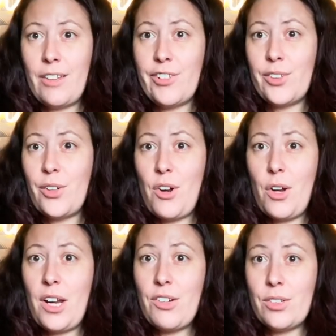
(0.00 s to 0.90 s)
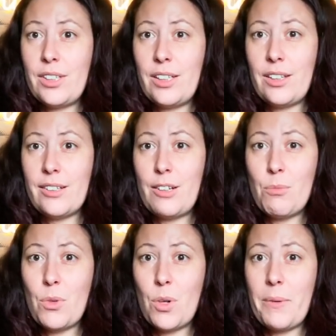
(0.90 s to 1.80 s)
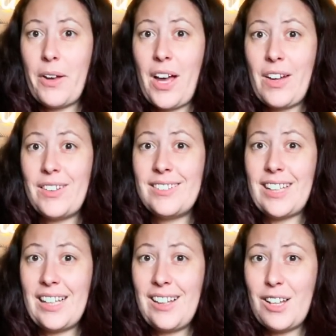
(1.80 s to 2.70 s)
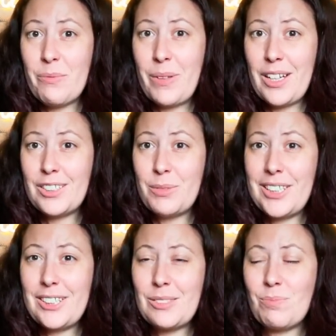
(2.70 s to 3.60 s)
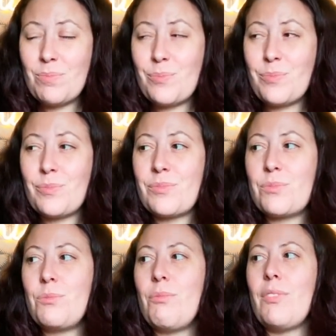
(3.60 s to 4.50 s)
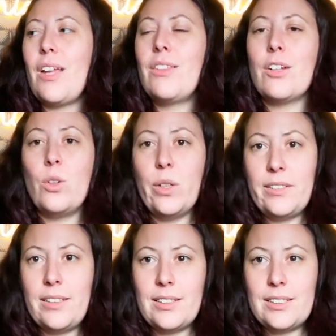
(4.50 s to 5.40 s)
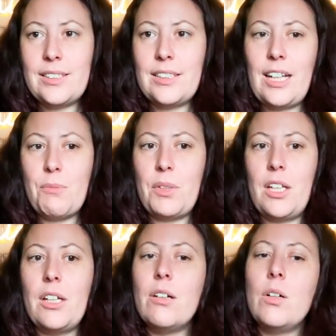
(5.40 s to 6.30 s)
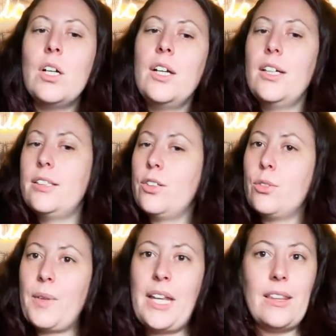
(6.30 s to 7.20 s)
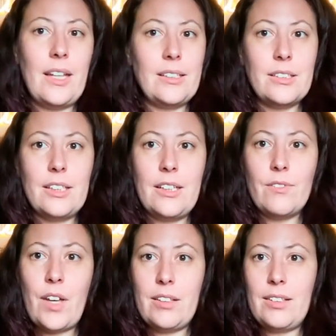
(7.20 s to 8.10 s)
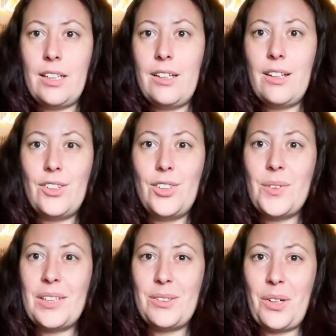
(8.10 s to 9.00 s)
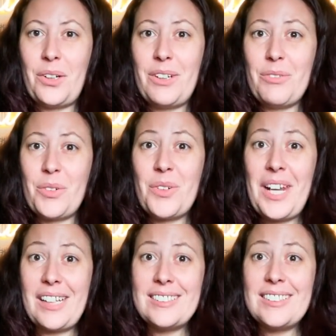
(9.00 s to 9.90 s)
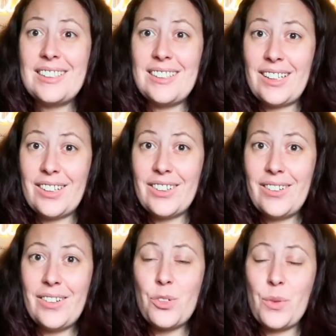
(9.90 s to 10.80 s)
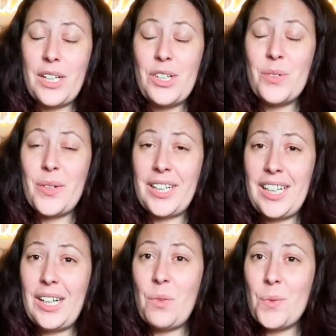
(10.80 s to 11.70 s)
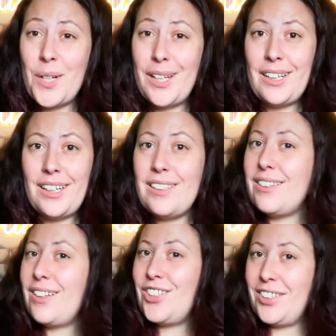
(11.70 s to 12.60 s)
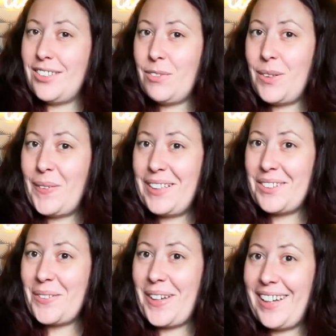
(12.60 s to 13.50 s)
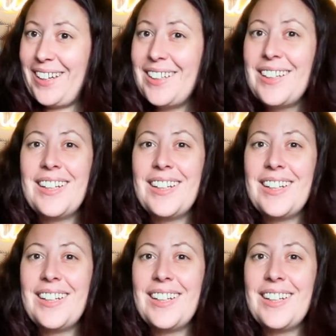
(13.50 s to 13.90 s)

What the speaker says: if you're interested in learning more about how to sell on Poshmark. The course is listed down below. It's a great thing to invest in to get started for next year. 2021 is just a few weeks away.